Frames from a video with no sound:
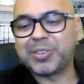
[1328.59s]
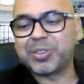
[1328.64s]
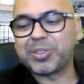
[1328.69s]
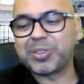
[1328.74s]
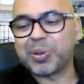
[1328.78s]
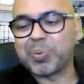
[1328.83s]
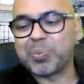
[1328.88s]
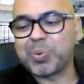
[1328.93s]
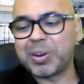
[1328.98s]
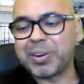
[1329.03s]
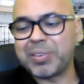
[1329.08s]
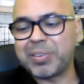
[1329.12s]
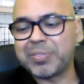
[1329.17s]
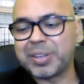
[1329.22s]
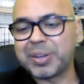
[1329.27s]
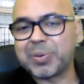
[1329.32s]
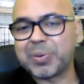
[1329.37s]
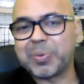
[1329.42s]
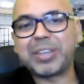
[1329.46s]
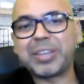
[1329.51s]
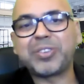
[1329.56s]
So one of
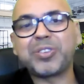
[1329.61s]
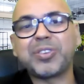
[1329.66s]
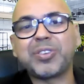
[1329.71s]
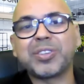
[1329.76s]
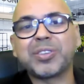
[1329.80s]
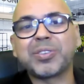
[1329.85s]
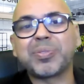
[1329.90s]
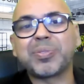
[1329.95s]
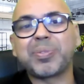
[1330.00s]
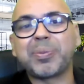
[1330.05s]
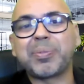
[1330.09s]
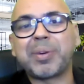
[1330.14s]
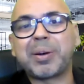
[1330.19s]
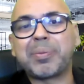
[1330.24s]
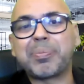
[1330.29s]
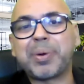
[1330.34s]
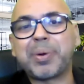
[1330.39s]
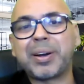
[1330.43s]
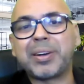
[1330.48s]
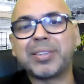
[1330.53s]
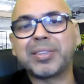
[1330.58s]
the questions from our
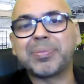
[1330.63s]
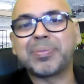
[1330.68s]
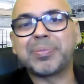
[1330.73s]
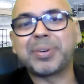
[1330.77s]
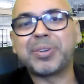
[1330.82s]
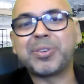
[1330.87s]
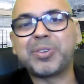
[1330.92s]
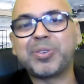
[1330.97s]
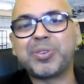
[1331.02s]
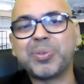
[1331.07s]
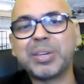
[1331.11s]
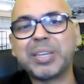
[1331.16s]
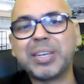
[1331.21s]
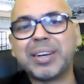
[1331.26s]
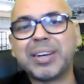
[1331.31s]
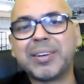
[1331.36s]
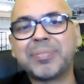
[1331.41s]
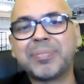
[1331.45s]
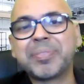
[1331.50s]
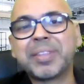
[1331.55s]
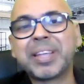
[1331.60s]
participant,
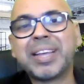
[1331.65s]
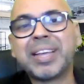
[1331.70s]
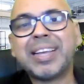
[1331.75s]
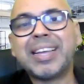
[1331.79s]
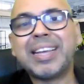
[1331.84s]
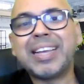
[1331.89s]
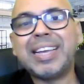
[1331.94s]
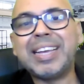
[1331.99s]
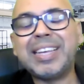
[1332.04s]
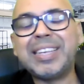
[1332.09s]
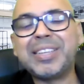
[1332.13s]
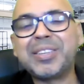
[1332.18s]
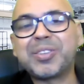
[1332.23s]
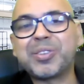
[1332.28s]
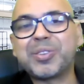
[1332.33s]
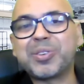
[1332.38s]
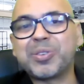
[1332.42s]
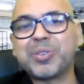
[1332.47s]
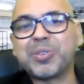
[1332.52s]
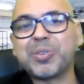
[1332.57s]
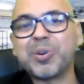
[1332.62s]
Julia,
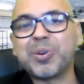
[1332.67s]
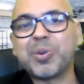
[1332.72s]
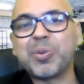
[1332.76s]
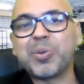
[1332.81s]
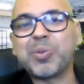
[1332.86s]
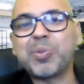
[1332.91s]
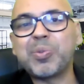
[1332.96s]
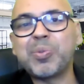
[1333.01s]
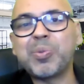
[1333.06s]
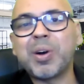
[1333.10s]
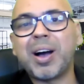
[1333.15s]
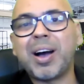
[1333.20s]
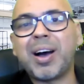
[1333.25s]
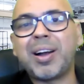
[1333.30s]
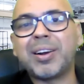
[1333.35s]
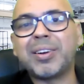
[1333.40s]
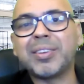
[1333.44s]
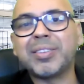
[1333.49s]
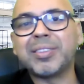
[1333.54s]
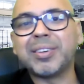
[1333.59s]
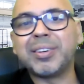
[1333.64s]
is to know who
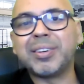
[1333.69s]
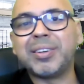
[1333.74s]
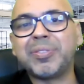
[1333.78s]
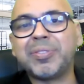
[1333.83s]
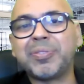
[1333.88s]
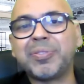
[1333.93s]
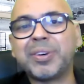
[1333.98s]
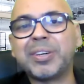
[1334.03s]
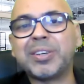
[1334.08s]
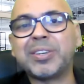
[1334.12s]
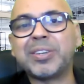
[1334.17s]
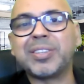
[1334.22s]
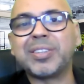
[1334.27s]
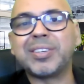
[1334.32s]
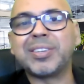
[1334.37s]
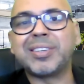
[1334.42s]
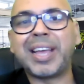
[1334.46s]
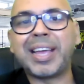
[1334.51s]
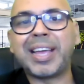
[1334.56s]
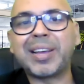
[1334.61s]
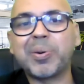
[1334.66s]
are the different
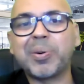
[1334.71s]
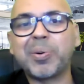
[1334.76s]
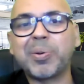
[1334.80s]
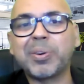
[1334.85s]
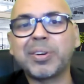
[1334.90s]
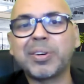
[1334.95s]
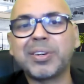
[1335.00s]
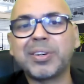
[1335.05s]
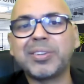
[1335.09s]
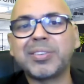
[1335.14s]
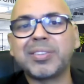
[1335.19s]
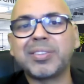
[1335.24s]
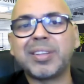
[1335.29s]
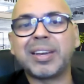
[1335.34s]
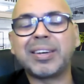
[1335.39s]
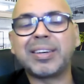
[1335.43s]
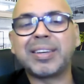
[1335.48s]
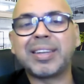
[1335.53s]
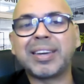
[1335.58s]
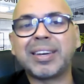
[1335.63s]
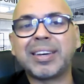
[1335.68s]
stakeholders
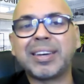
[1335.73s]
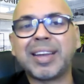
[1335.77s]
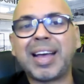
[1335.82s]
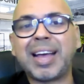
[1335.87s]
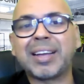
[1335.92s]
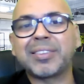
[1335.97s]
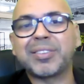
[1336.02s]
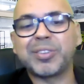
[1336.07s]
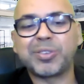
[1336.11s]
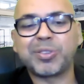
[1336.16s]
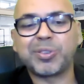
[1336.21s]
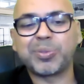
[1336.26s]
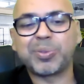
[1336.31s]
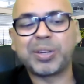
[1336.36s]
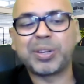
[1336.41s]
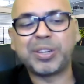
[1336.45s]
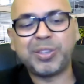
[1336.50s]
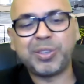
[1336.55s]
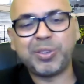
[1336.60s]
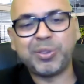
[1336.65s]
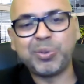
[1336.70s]
that get access to
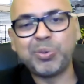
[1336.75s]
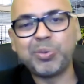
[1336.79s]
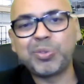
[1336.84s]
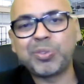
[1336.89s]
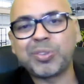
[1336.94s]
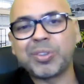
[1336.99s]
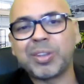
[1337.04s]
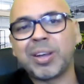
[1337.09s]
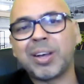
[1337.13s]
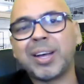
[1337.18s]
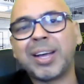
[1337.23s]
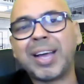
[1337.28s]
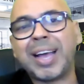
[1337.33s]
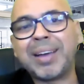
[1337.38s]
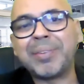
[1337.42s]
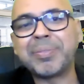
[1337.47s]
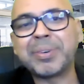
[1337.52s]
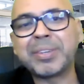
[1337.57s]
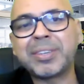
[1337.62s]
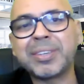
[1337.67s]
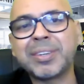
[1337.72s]
and use
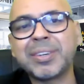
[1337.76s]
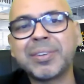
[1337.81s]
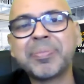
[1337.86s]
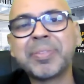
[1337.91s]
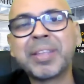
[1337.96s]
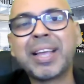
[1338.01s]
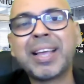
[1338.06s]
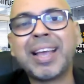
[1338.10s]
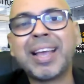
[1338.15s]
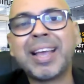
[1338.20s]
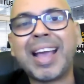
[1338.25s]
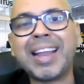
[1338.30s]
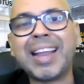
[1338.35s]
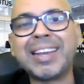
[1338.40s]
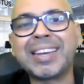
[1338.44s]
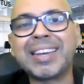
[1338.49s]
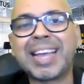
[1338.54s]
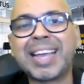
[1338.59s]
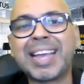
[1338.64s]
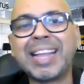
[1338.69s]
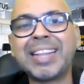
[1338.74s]
Hamilton,
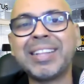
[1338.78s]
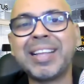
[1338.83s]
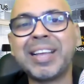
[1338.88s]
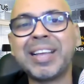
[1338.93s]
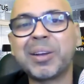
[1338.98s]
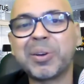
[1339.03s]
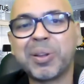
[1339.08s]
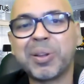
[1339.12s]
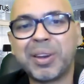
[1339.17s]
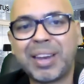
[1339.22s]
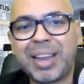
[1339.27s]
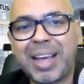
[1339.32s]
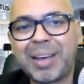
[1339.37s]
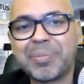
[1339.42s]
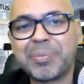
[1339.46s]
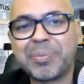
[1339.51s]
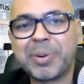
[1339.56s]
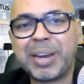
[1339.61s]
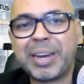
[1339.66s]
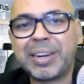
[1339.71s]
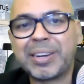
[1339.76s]
and can they
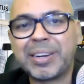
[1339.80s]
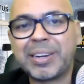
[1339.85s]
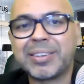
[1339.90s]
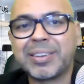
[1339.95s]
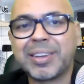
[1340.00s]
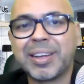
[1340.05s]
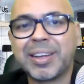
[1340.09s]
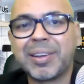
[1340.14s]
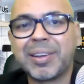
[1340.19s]
collaborate